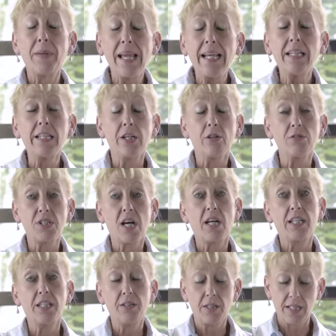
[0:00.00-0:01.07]
paleo
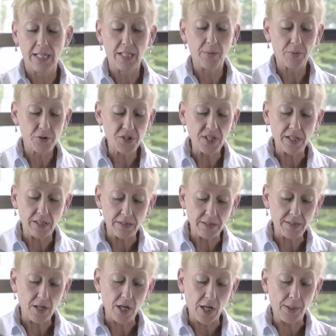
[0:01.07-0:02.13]
diet 80% of the
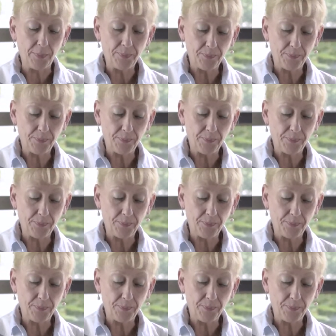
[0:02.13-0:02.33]
time.